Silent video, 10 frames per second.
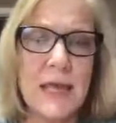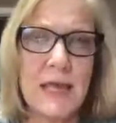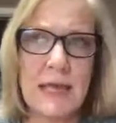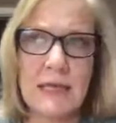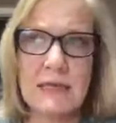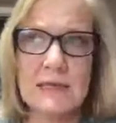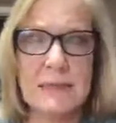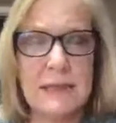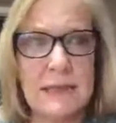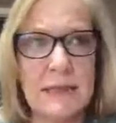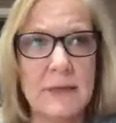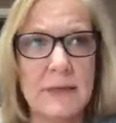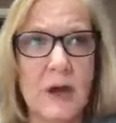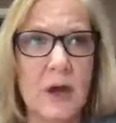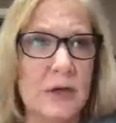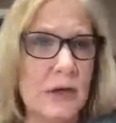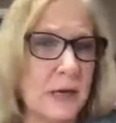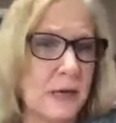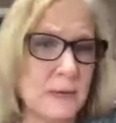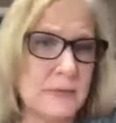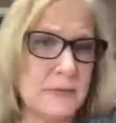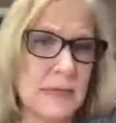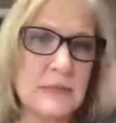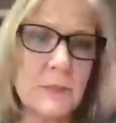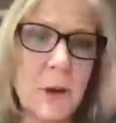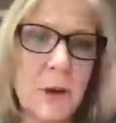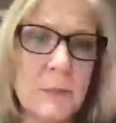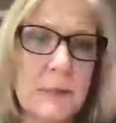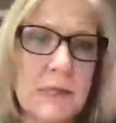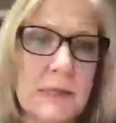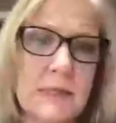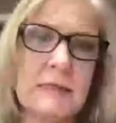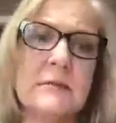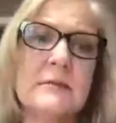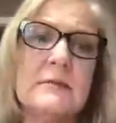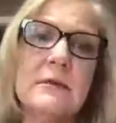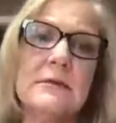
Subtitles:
And our State Department is